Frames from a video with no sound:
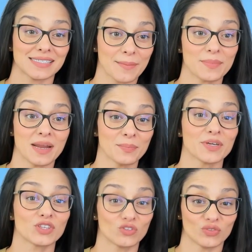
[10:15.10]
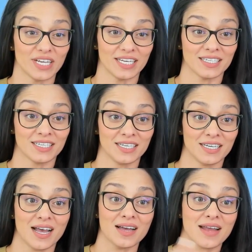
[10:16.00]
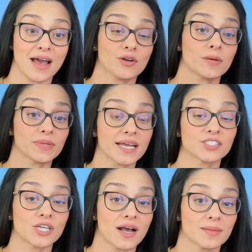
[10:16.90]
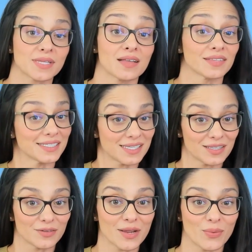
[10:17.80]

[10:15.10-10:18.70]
Step number 3 on how to apply to jobs on LinkedIn the right